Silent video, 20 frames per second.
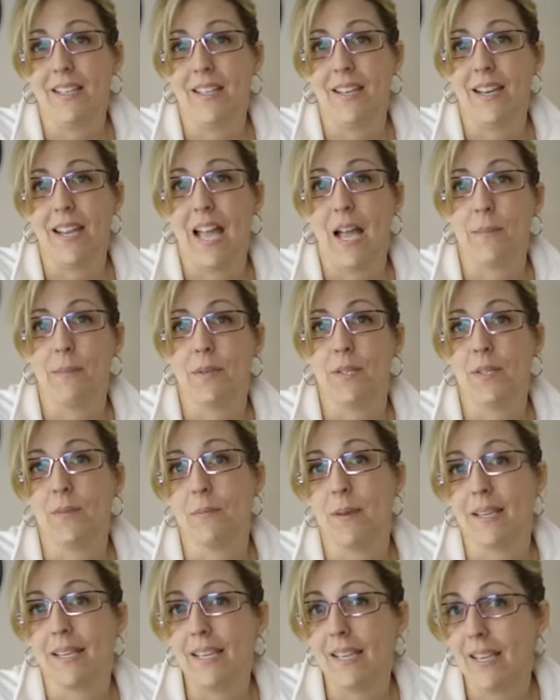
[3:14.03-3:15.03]
And it happened
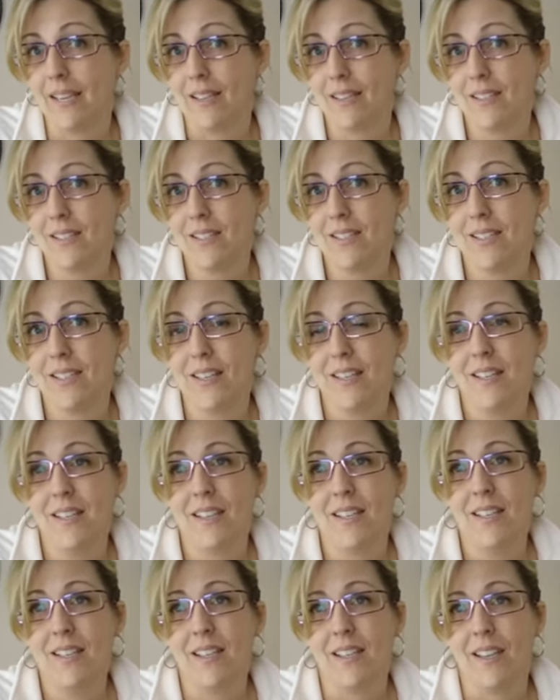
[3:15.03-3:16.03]
to my kids,
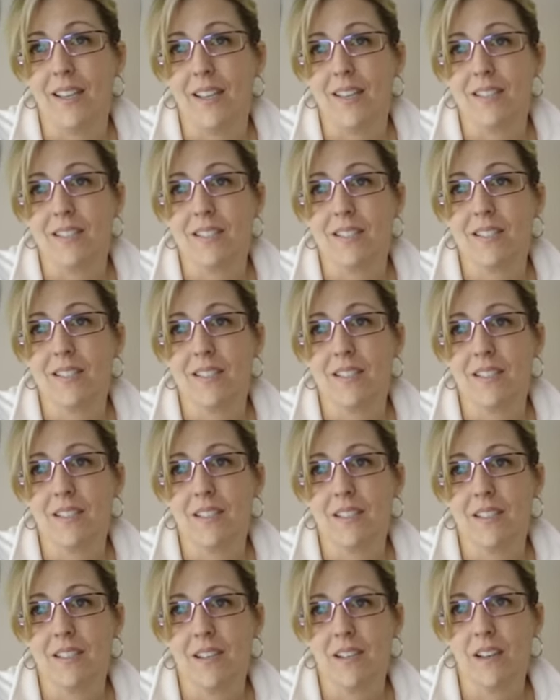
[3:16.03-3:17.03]
and
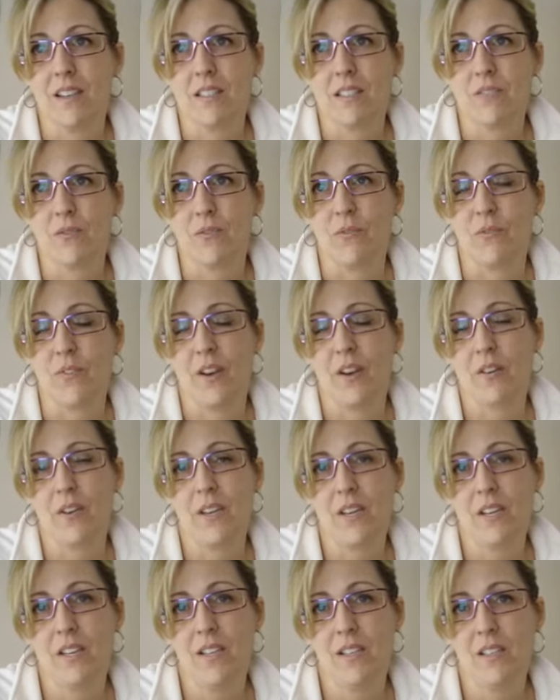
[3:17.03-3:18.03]
it's
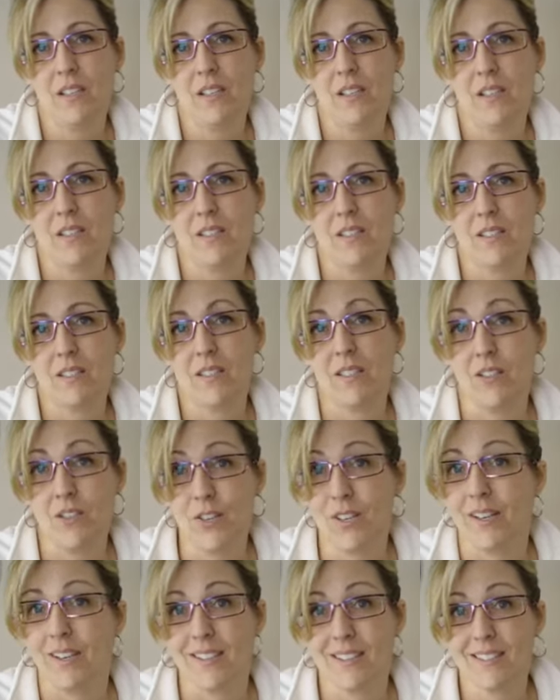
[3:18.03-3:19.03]
very
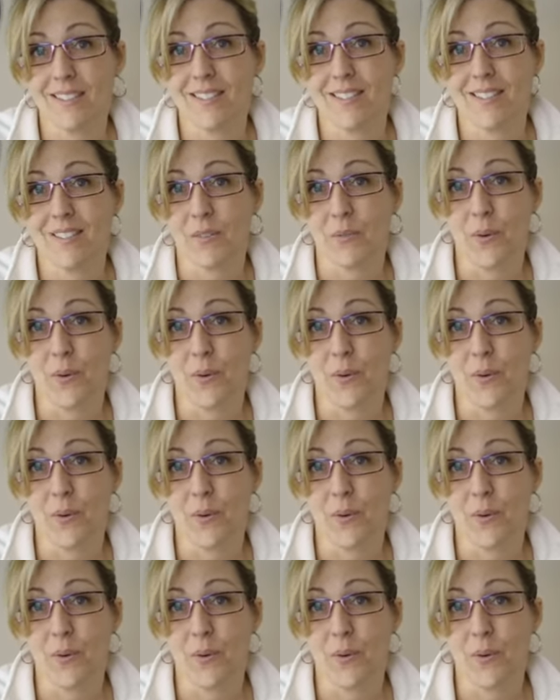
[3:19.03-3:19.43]
serious.